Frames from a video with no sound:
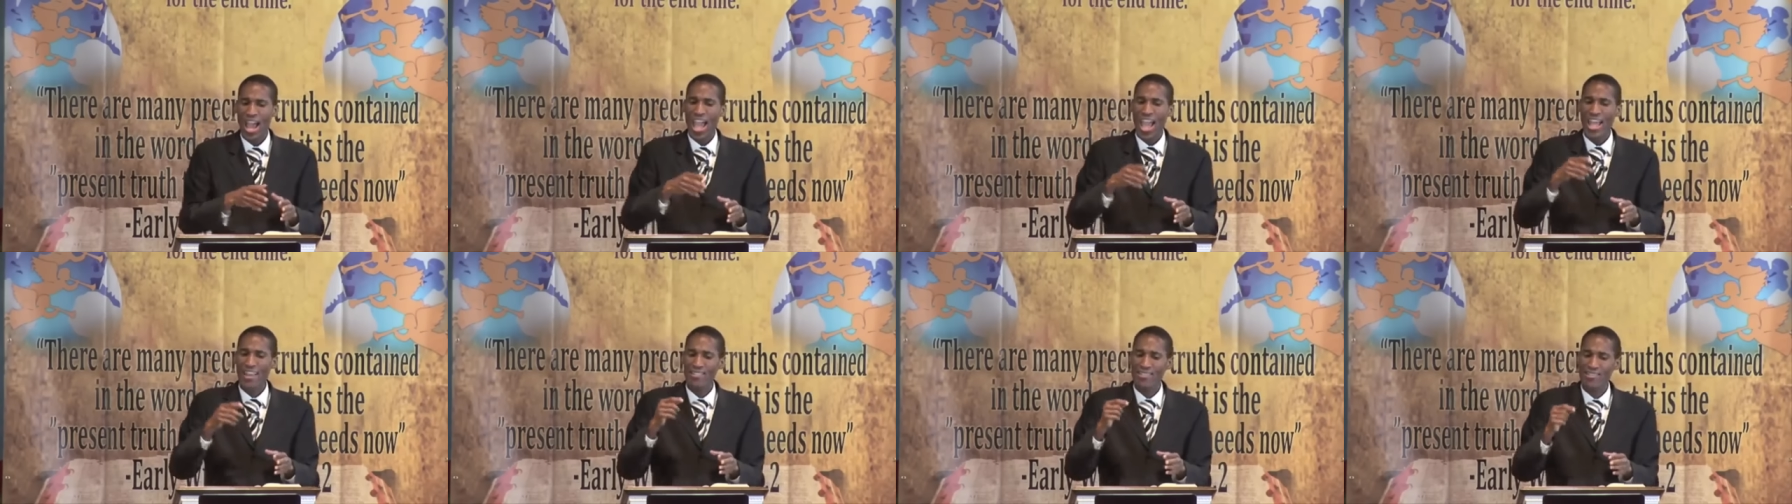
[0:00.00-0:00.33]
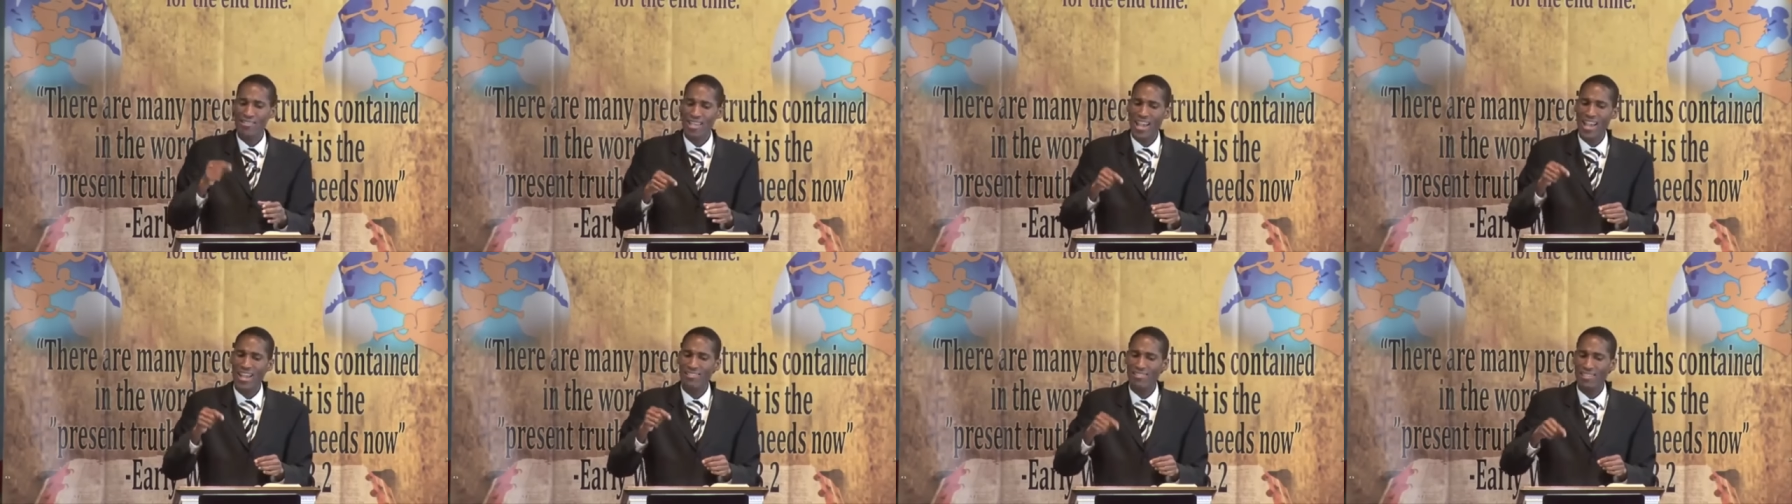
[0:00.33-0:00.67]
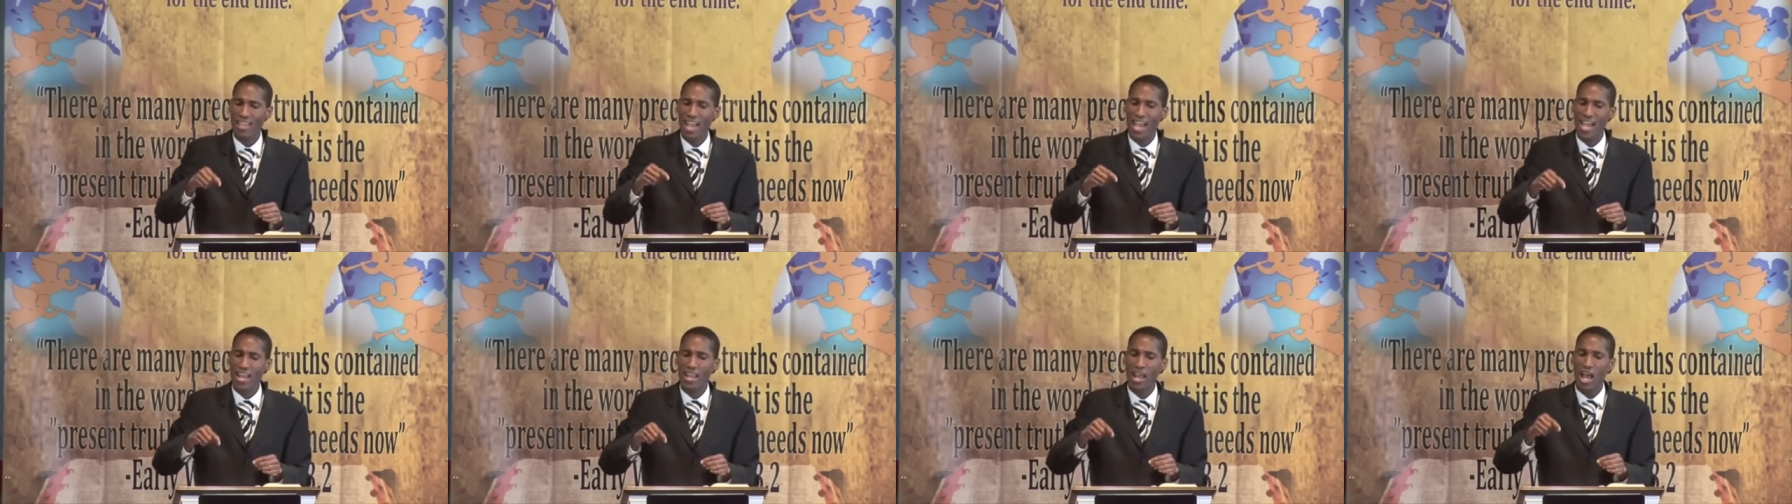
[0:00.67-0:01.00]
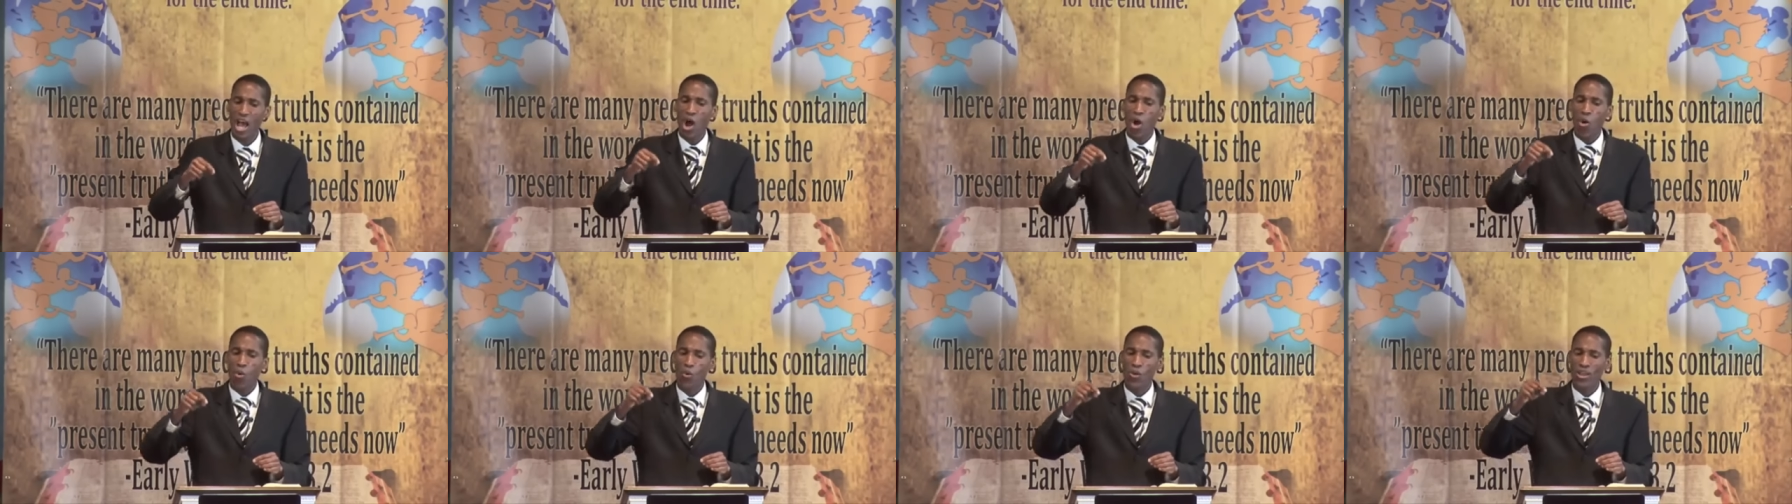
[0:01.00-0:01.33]
And Satan
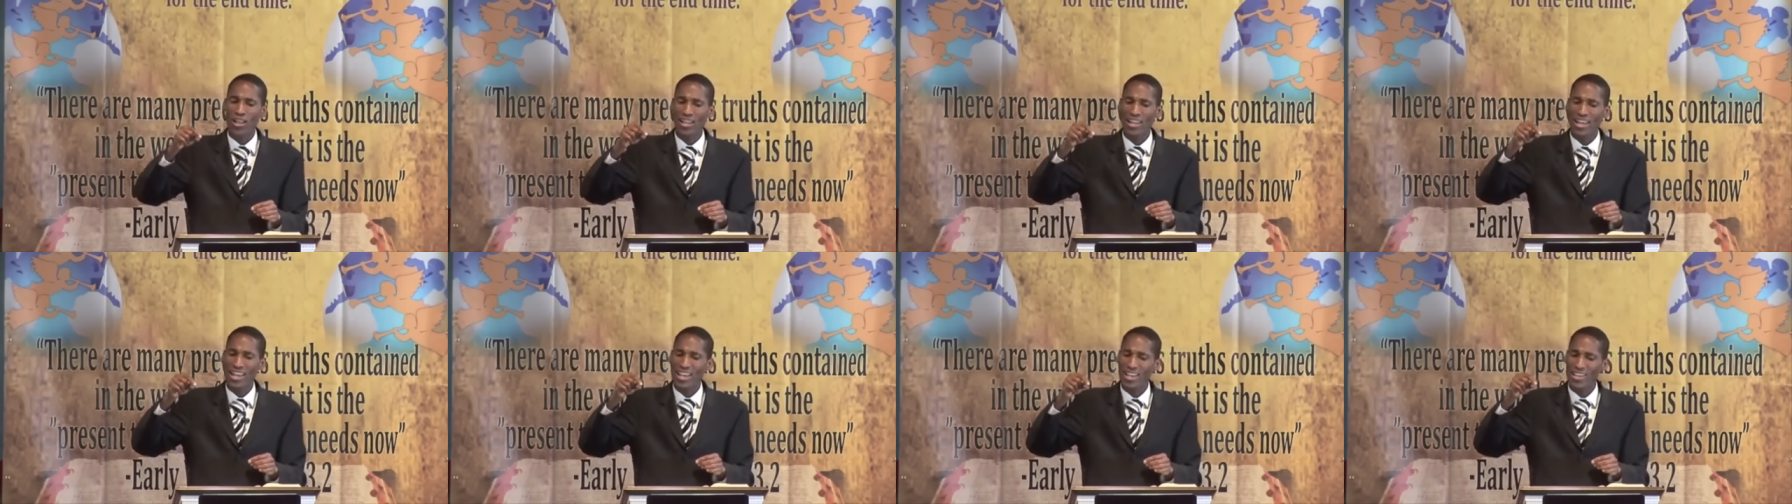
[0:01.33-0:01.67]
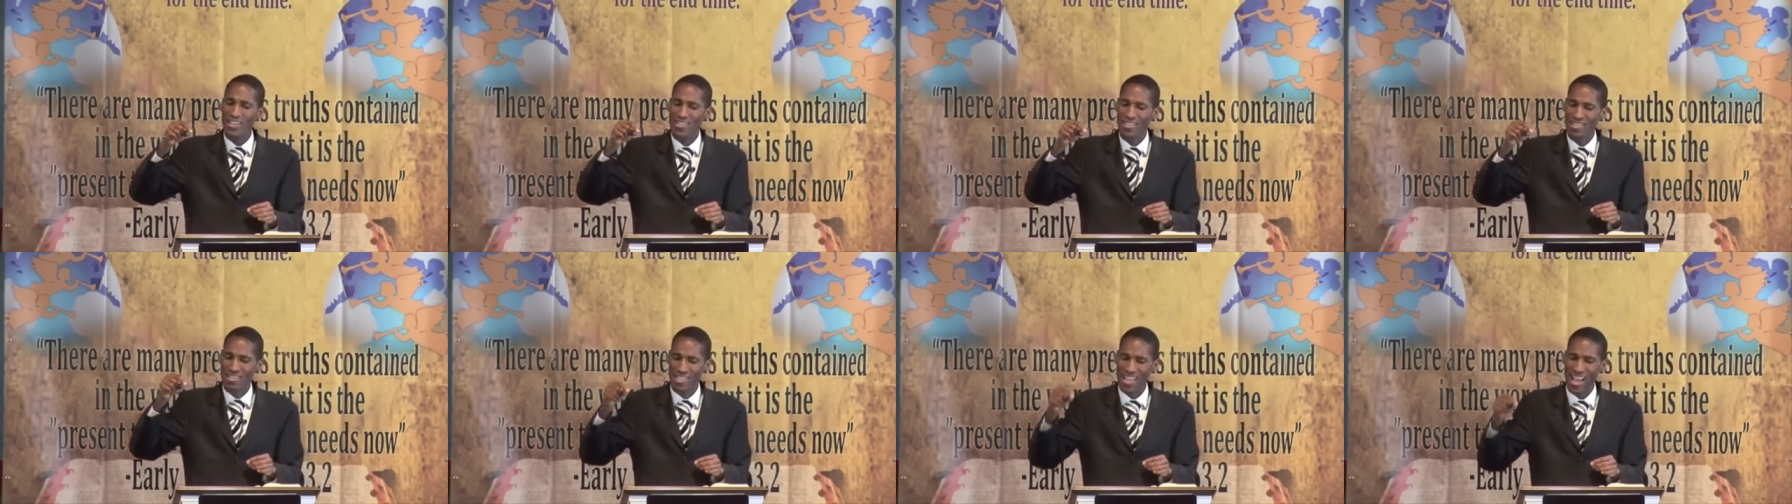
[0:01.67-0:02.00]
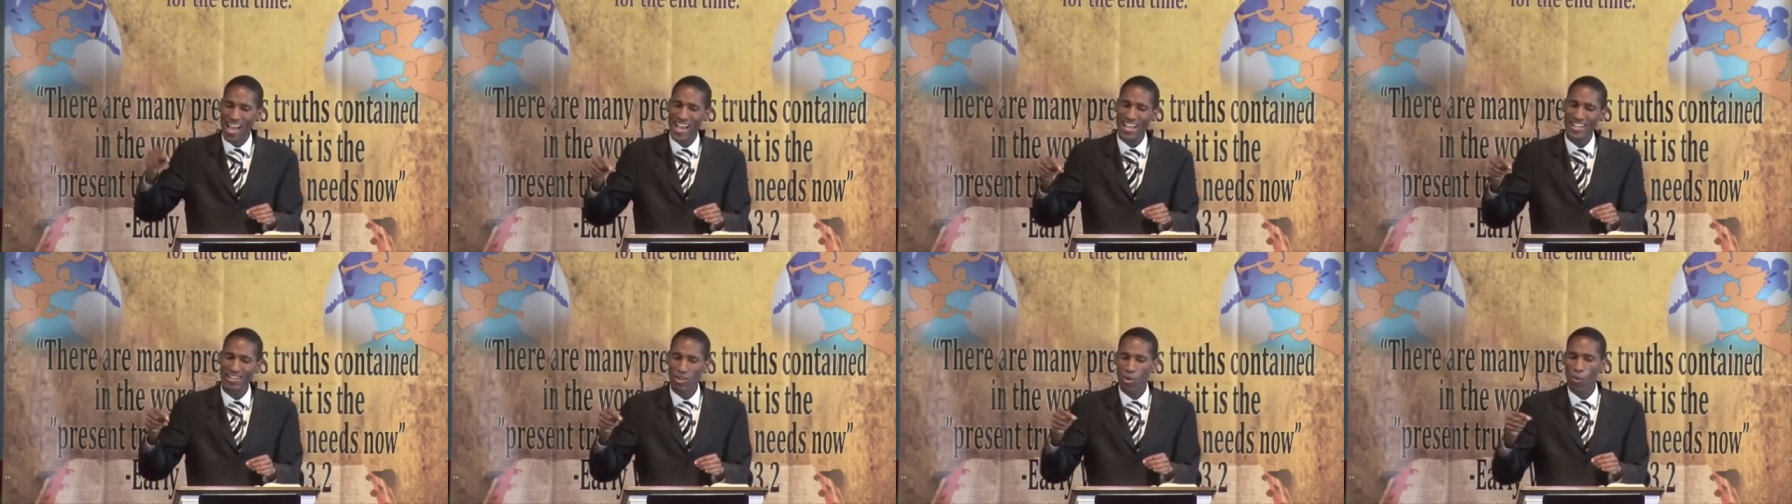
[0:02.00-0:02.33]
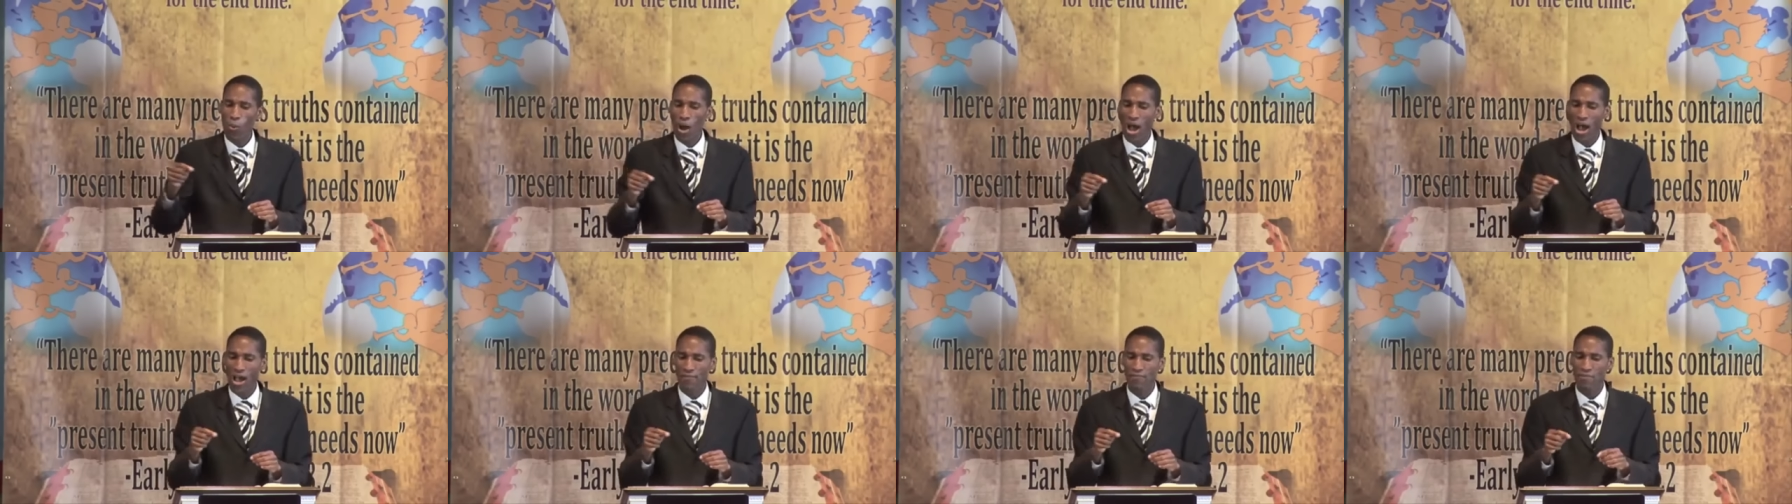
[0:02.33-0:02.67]
will excite
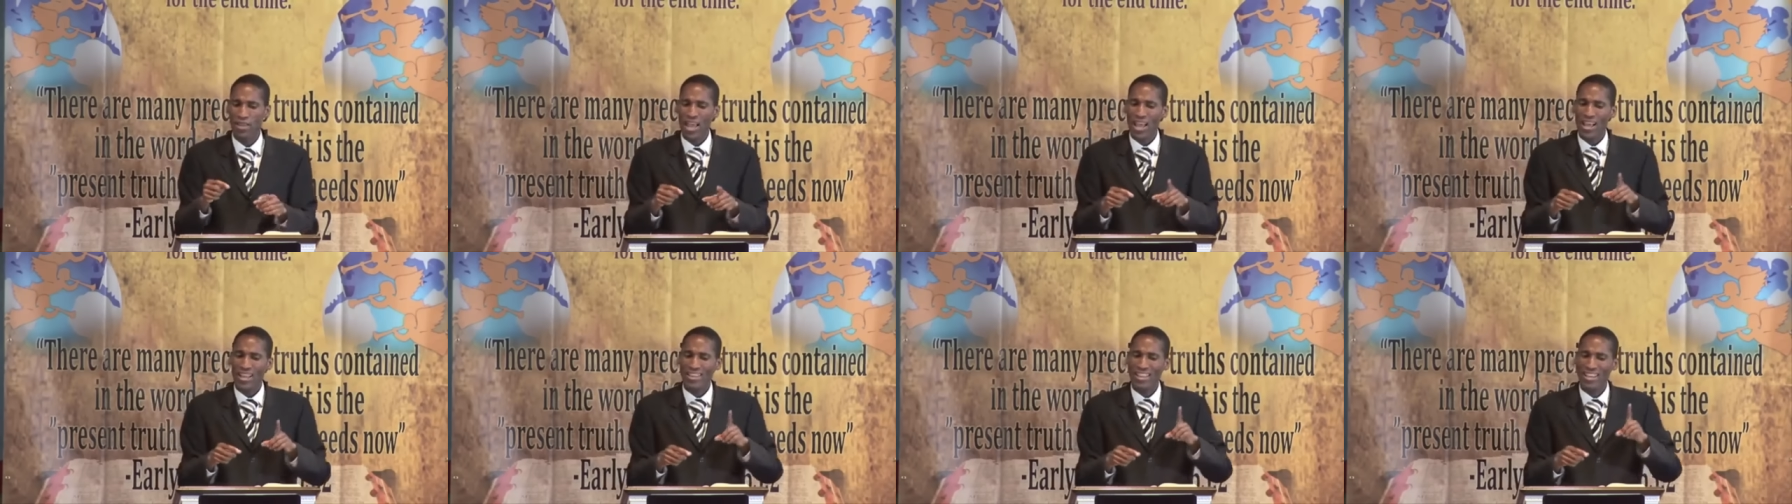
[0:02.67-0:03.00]
what?